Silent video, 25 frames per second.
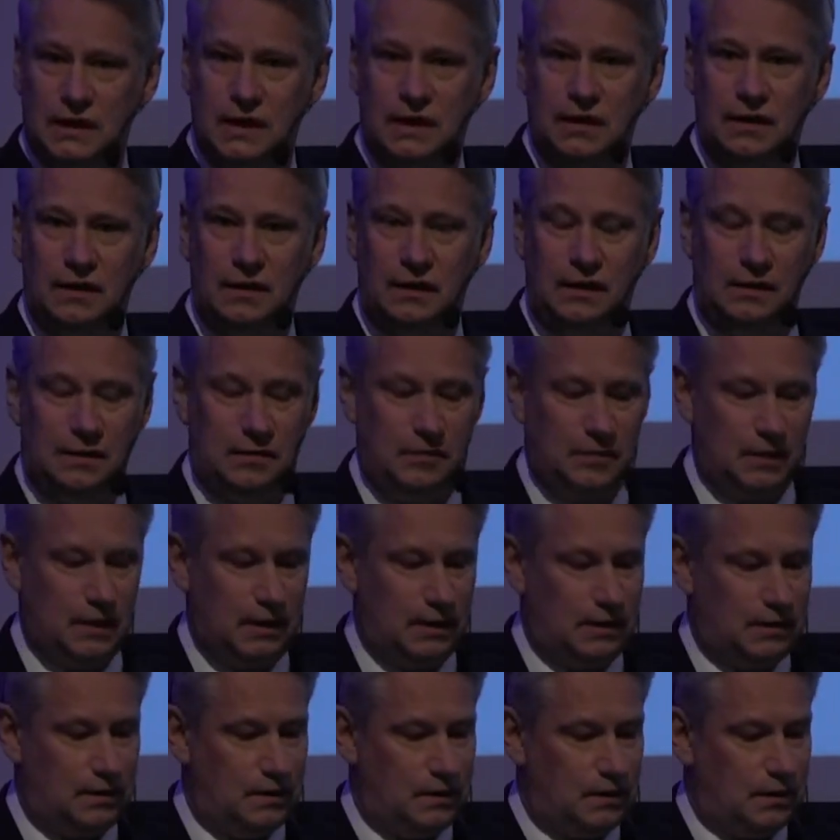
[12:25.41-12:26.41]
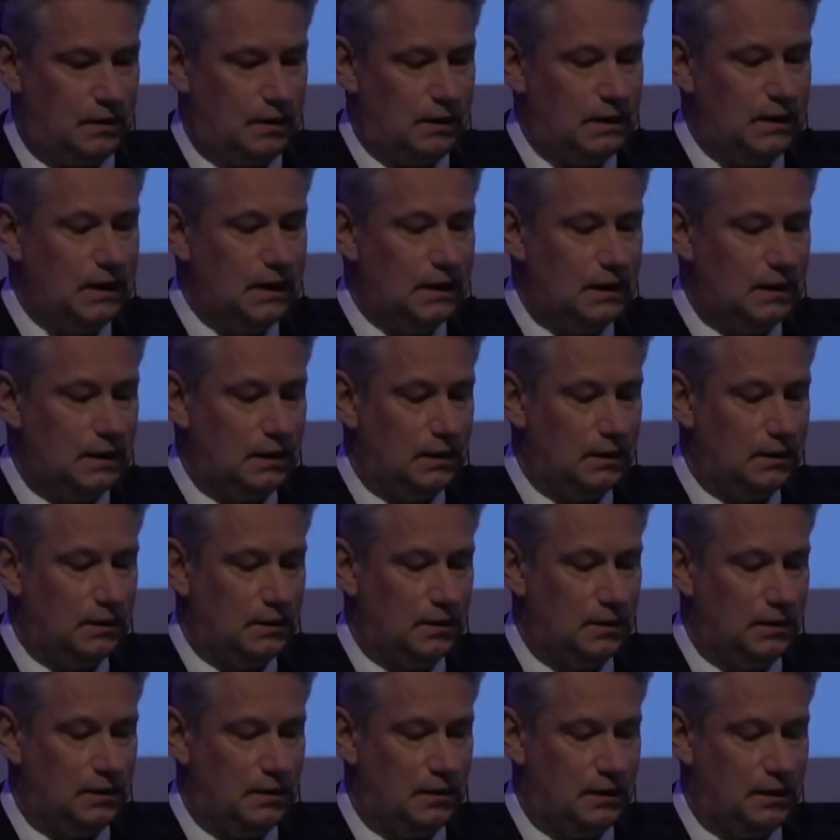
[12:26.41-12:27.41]
in getting,
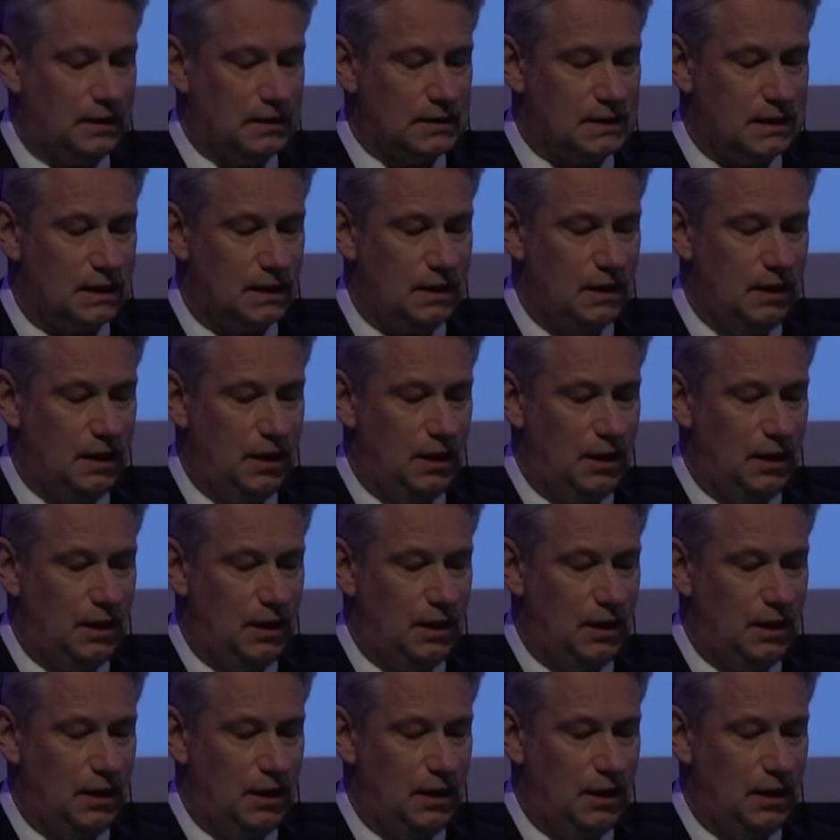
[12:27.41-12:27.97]
let's say,